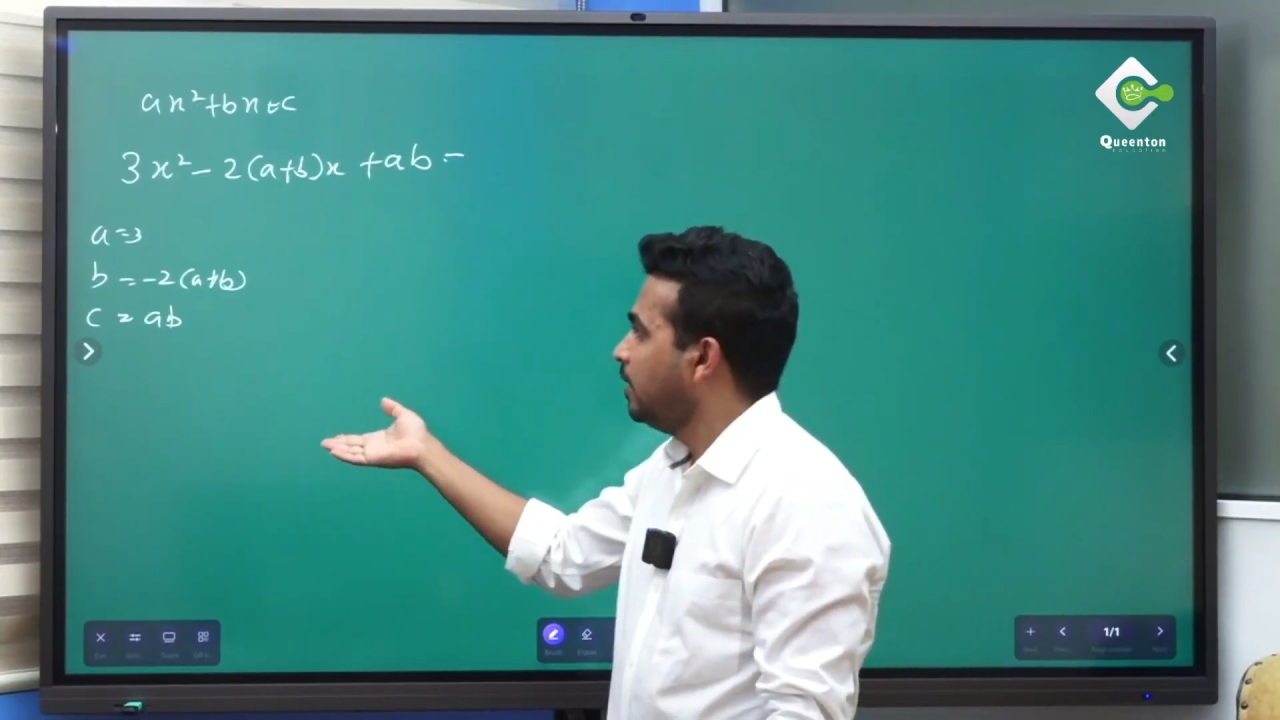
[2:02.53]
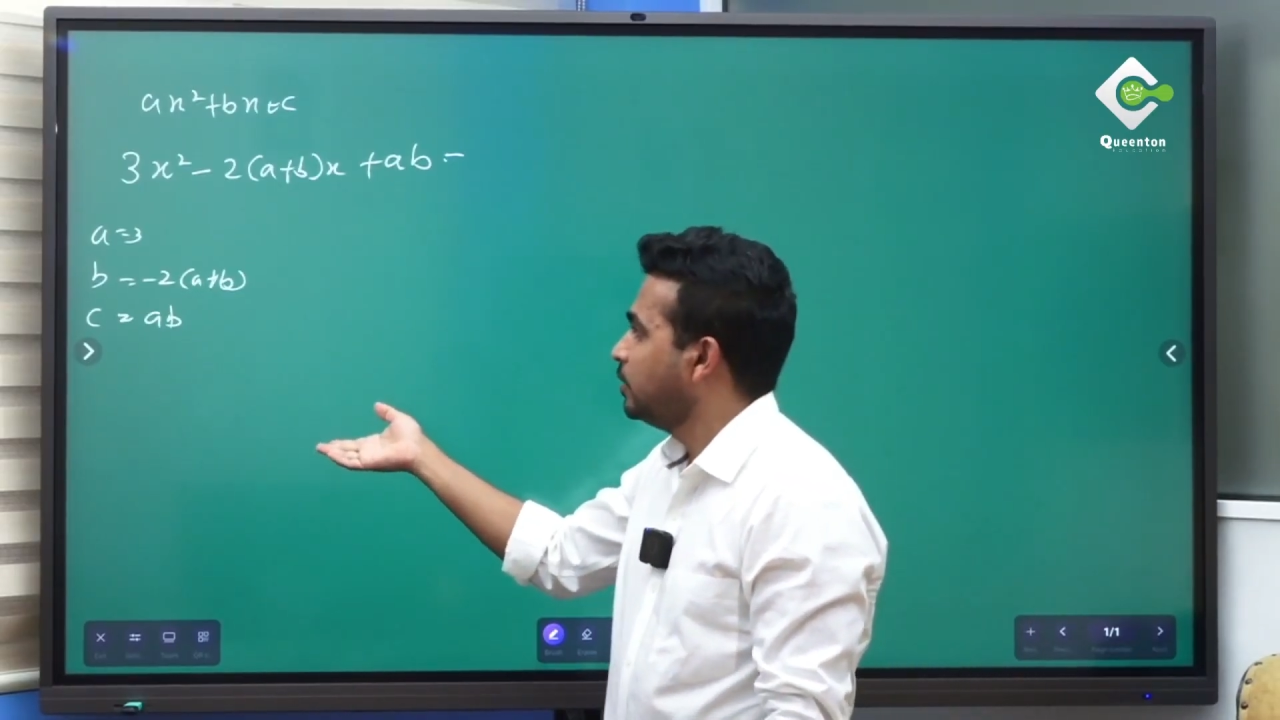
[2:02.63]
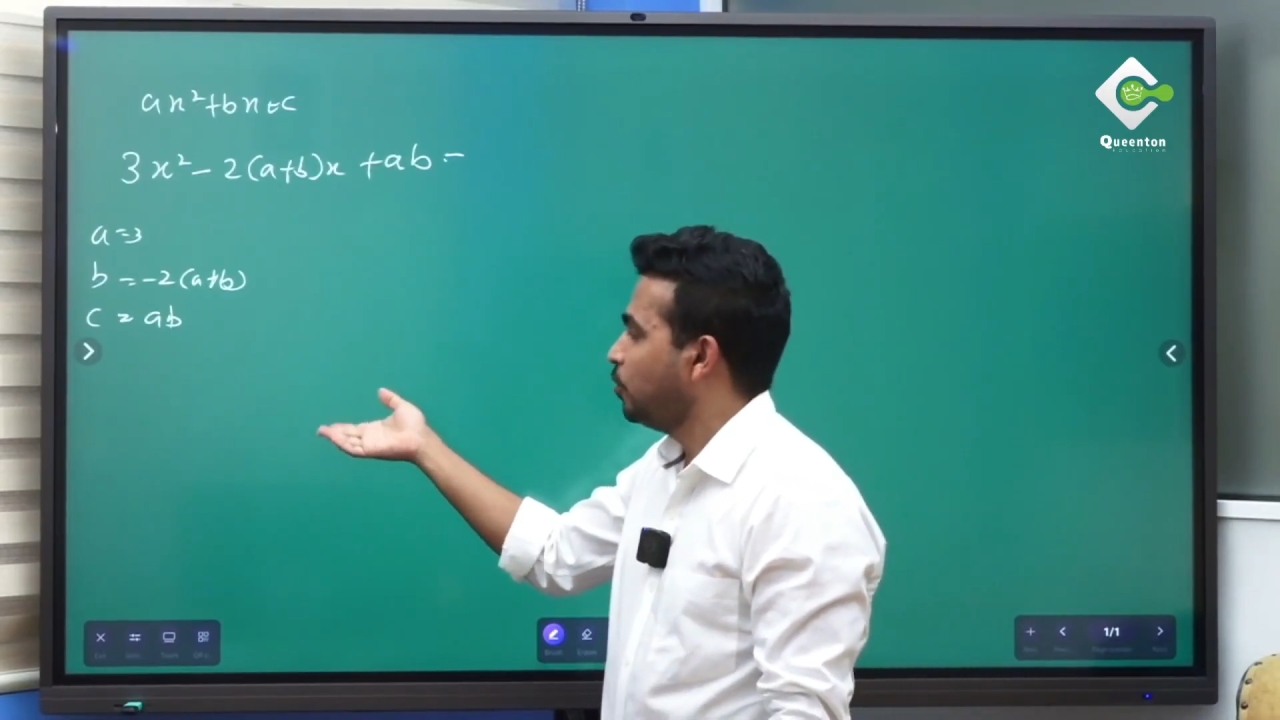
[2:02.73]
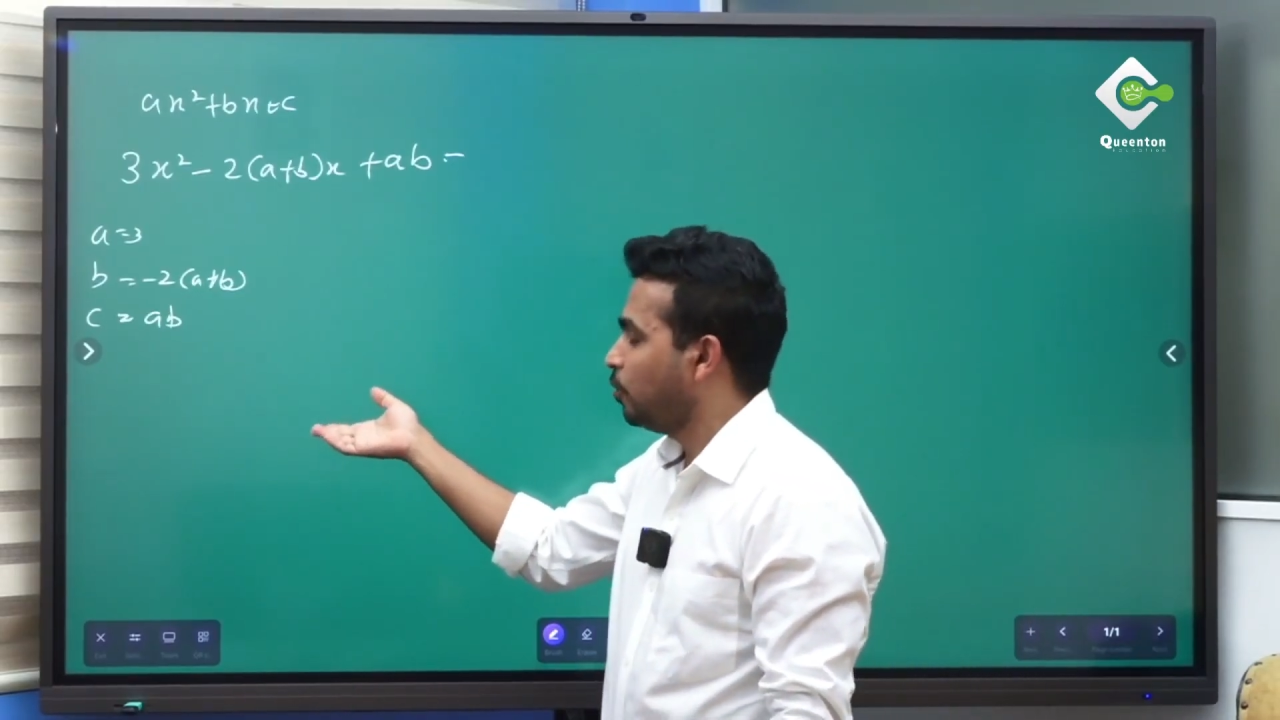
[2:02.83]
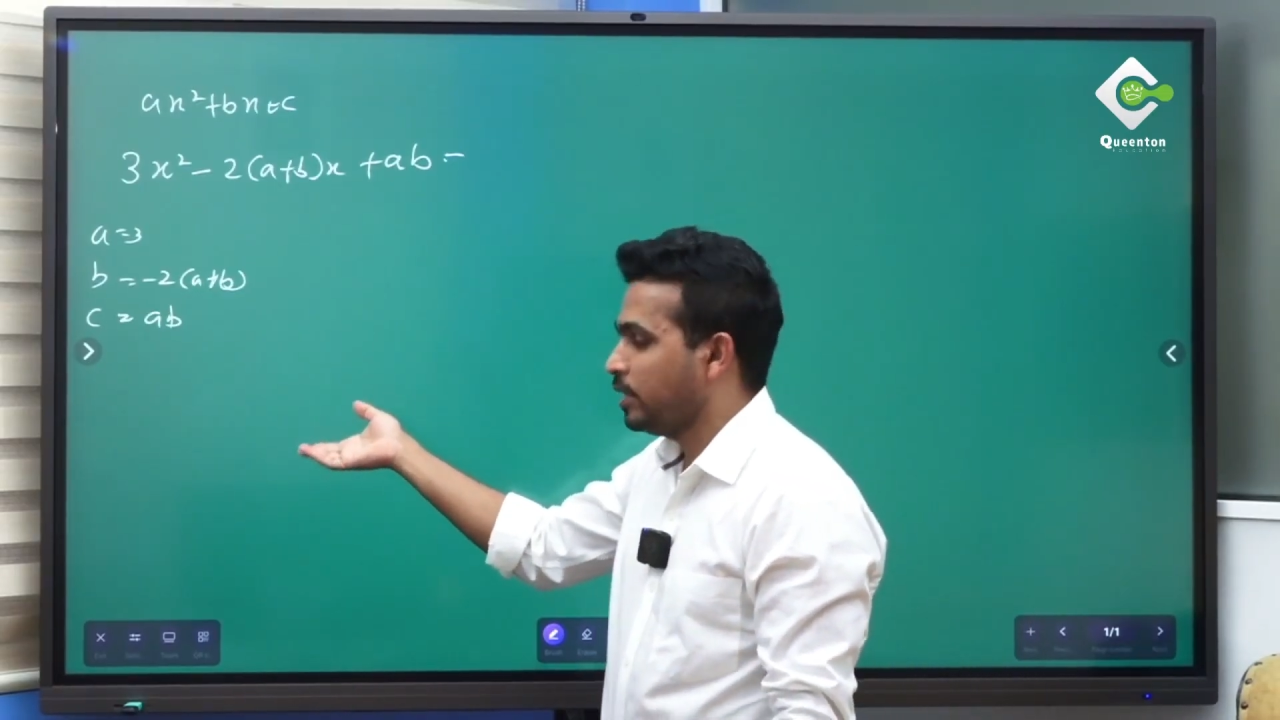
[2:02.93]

show